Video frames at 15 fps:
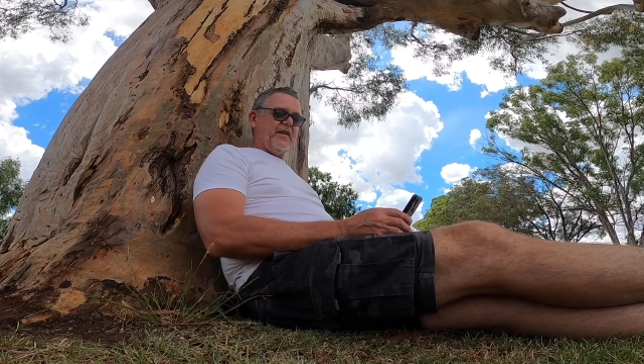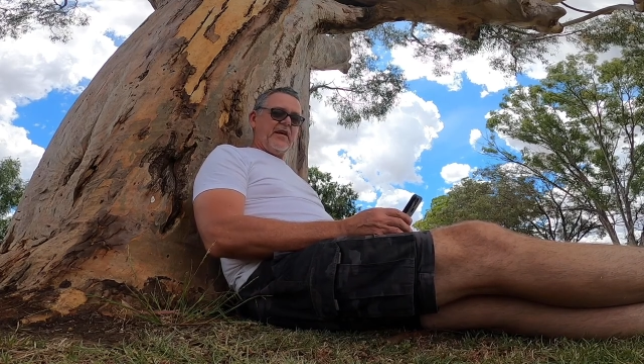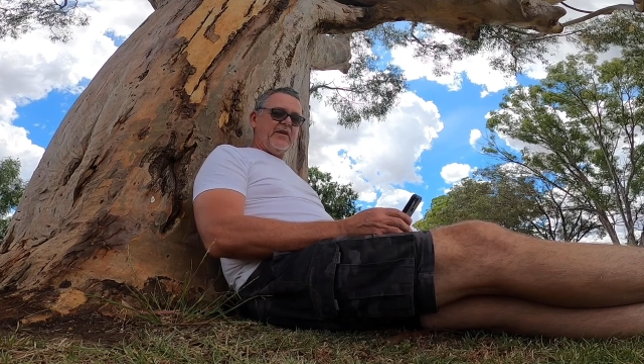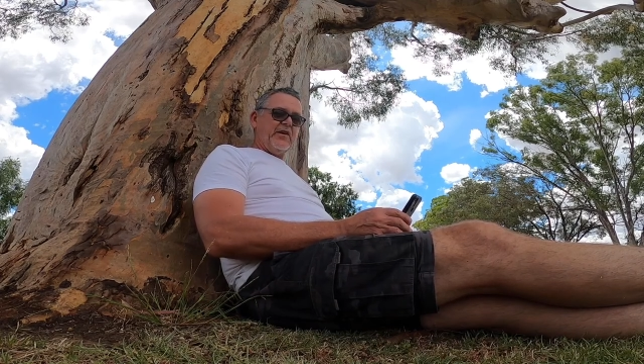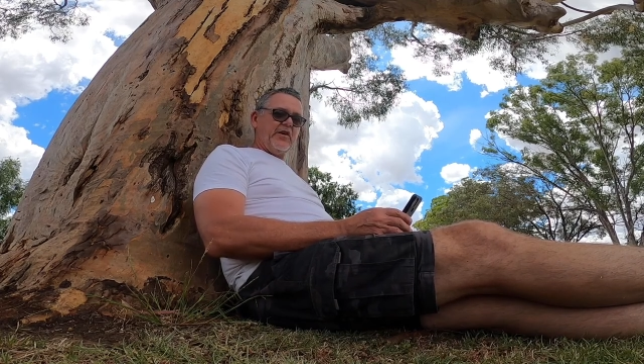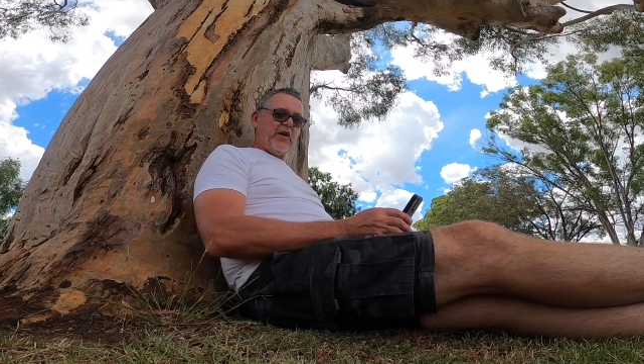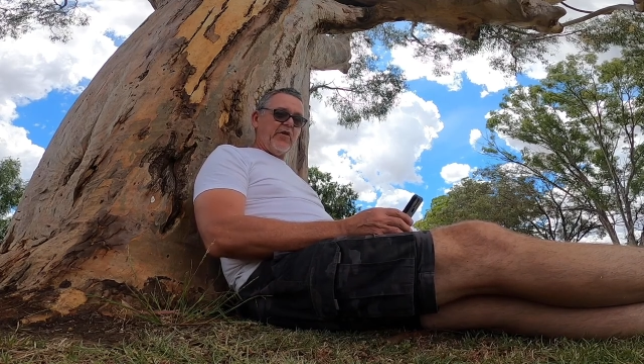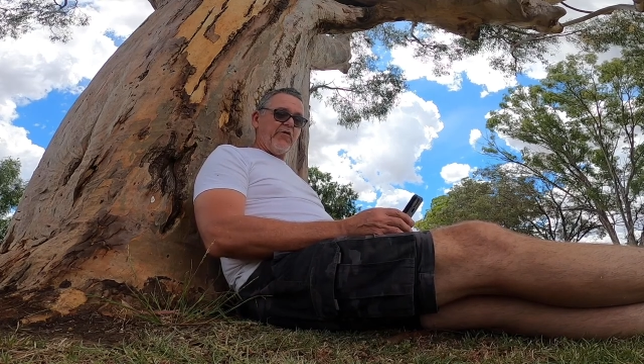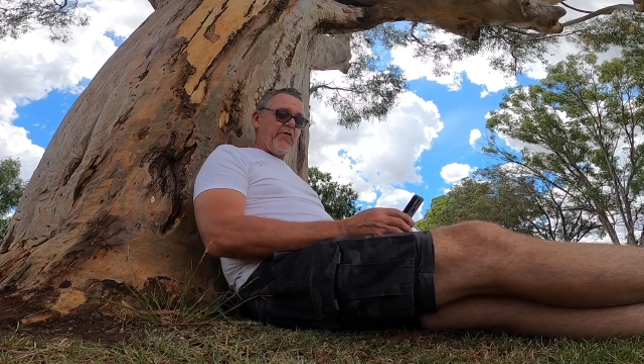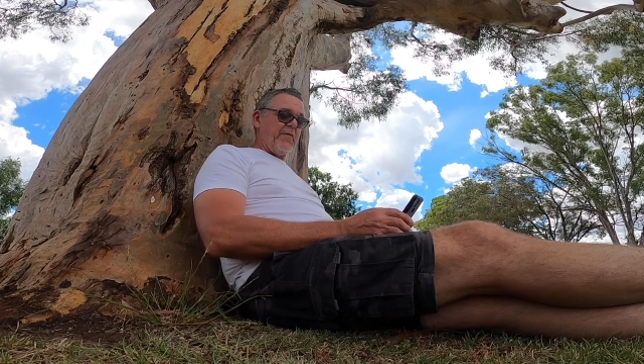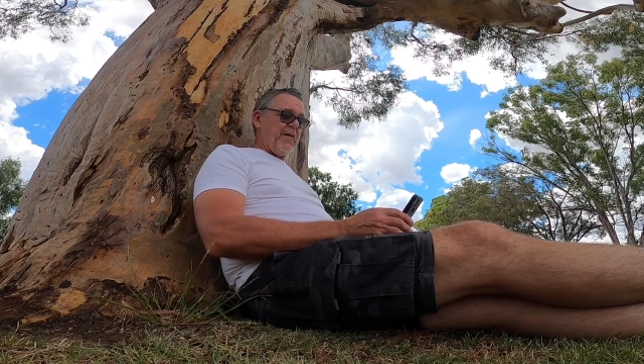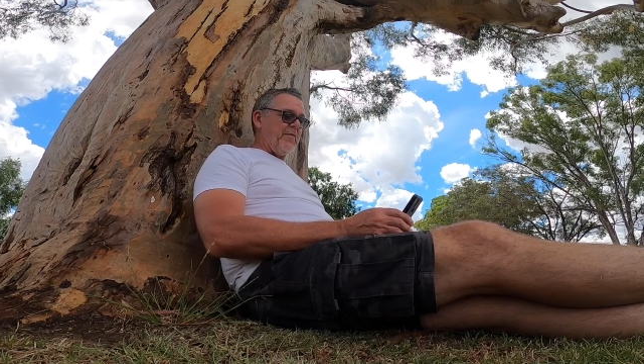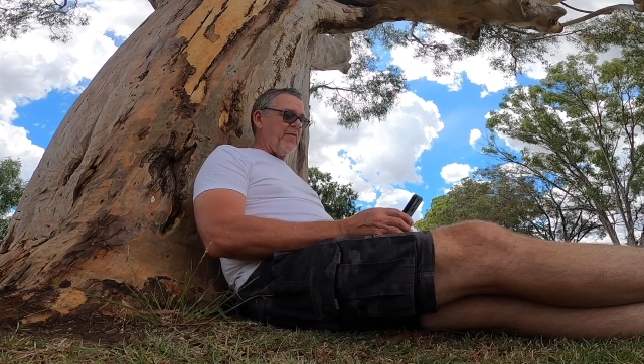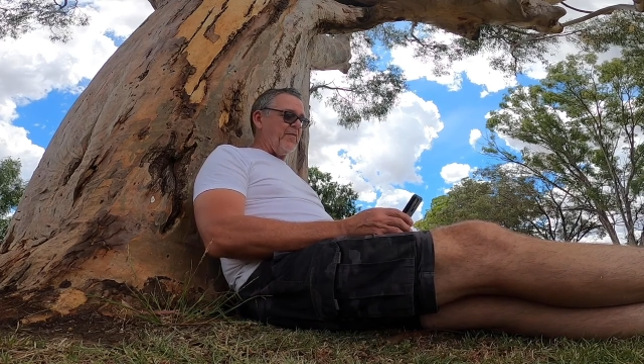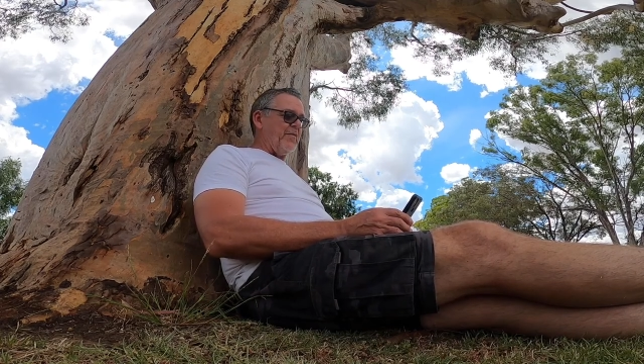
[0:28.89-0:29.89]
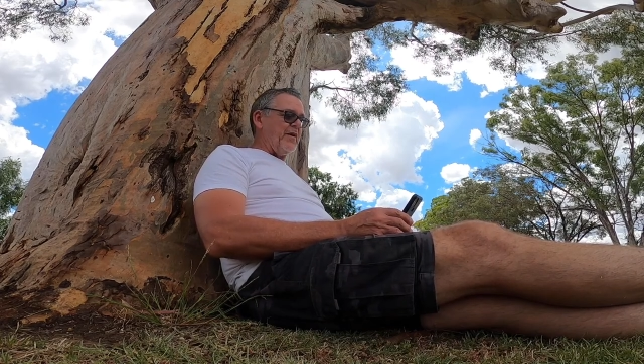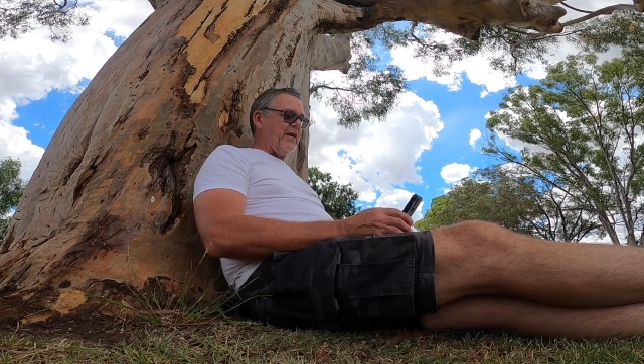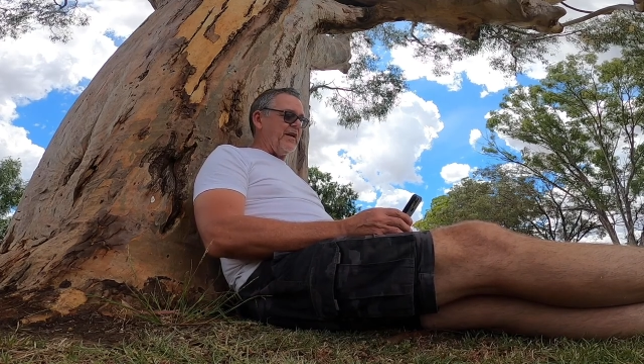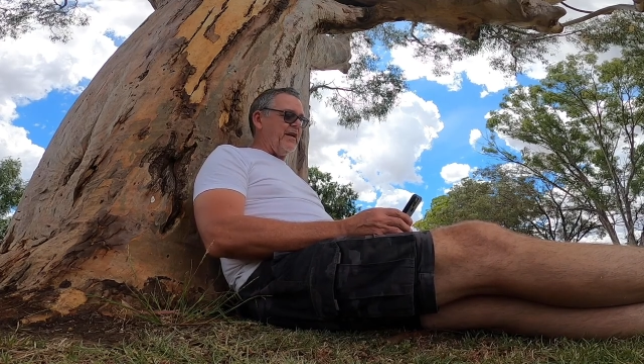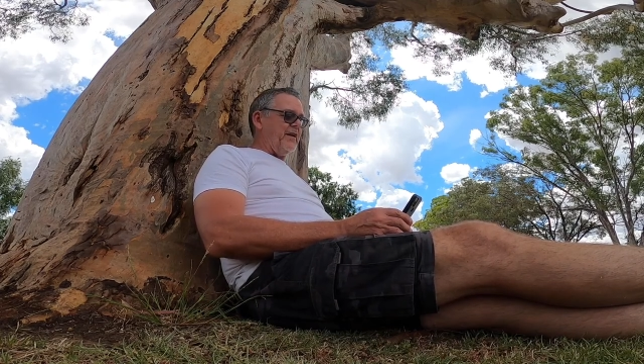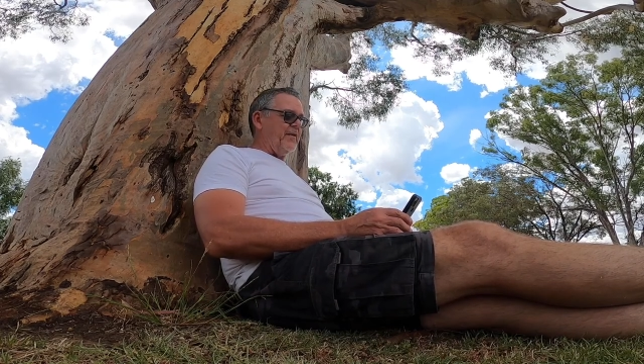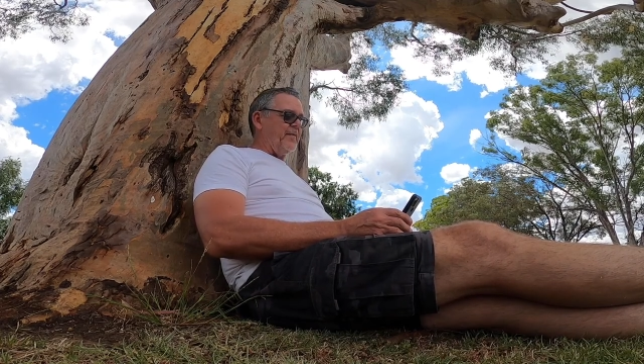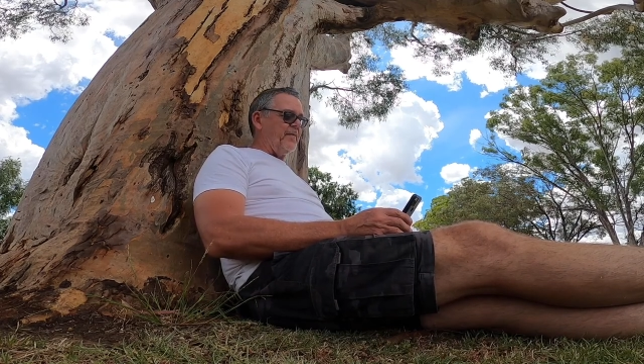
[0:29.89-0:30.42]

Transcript: and you don't remember me.